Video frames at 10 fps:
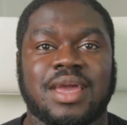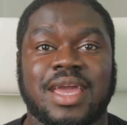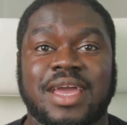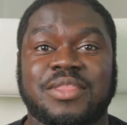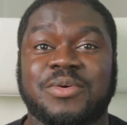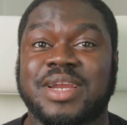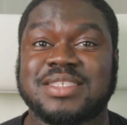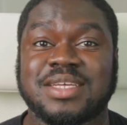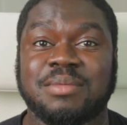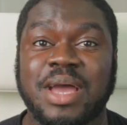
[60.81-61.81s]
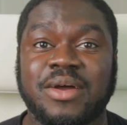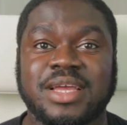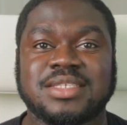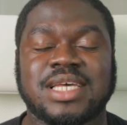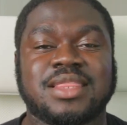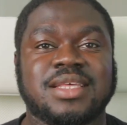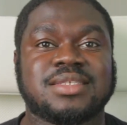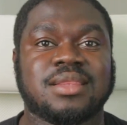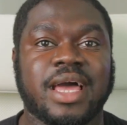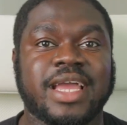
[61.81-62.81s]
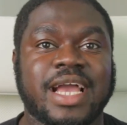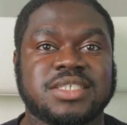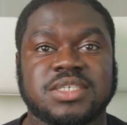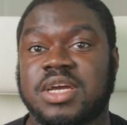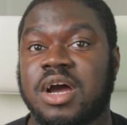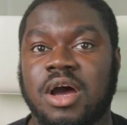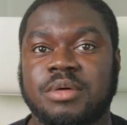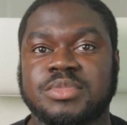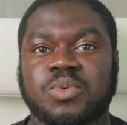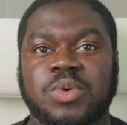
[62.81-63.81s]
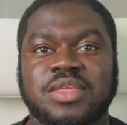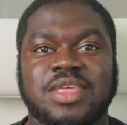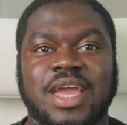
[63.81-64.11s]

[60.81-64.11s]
And the greatest thing about it is that this light actually comes with